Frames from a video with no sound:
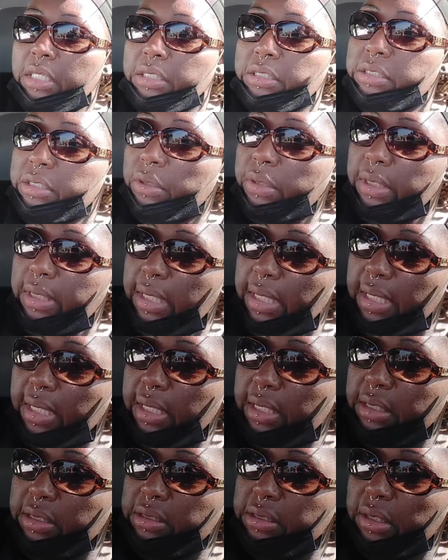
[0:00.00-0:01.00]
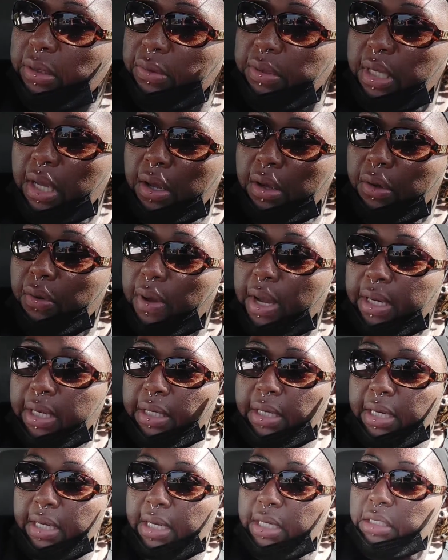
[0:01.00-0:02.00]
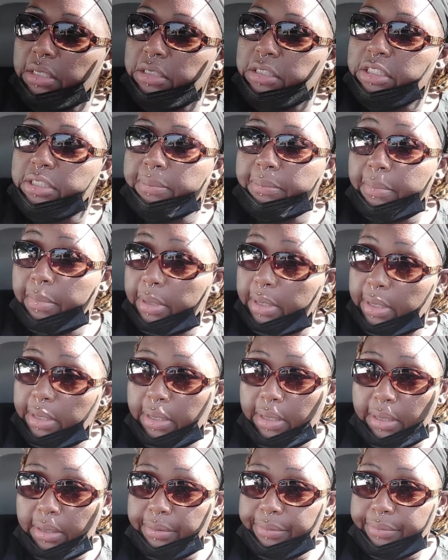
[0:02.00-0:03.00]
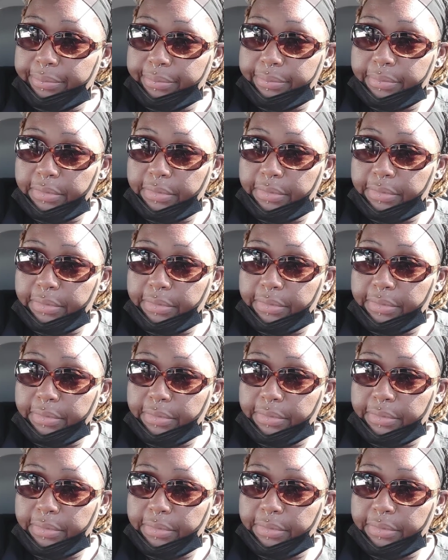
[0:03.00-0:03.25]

So yeah, so y'all go out and get that little money,